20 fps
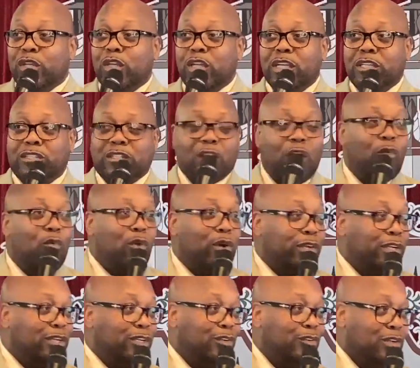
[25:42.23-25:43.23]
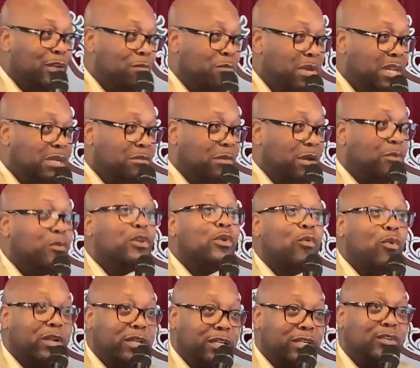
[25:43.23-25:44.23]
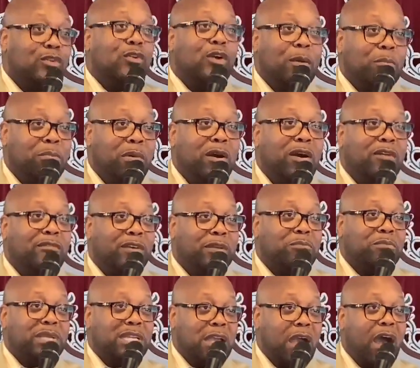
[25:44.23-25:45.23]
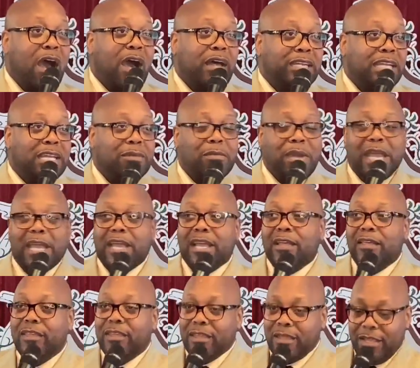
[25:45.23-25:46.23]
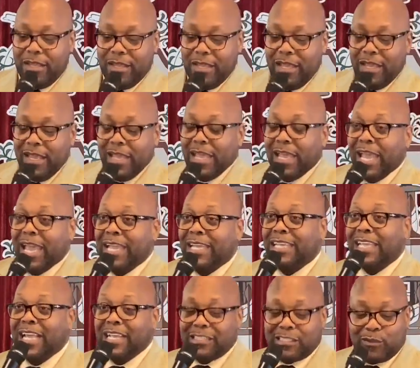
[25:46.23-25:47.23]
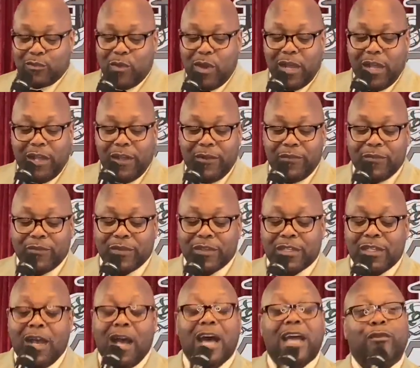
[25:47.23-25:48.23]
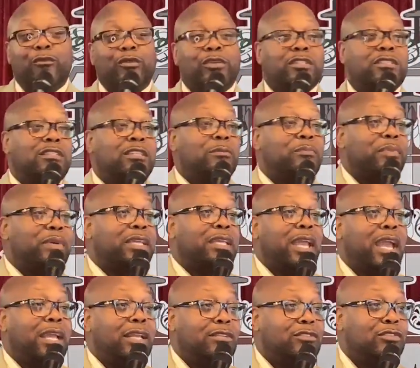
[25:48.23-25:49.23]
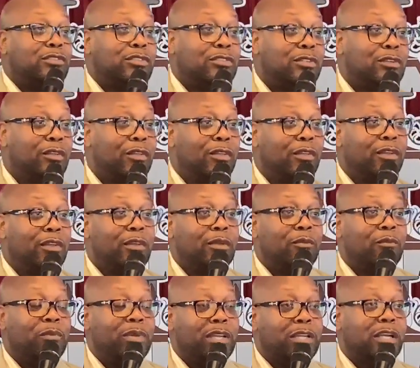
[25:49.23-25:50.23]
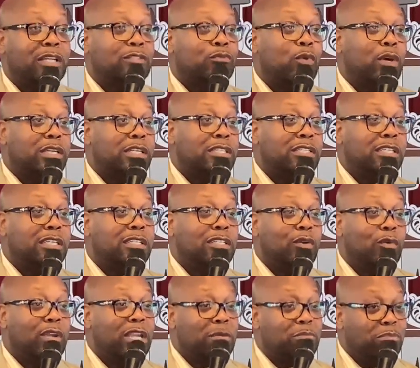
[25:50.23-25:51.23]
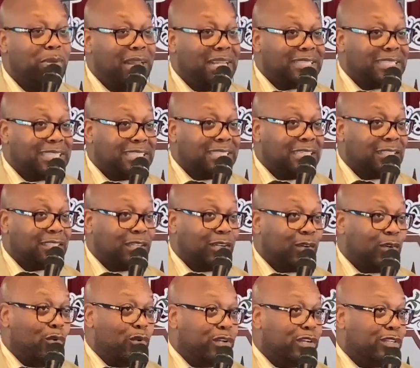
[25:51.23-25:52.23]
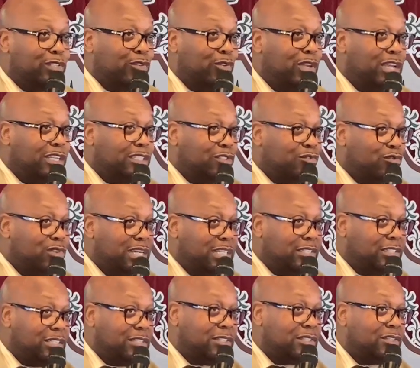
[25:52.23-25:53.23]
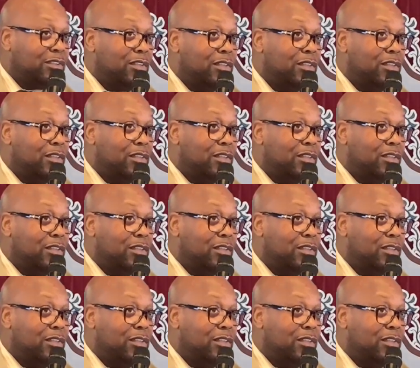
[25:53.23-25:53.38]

you just don't want to do the minimum. You want to do above and beyond. Amen. And guess what? God reciprocates. Because what does He do? He blesses us according to His riches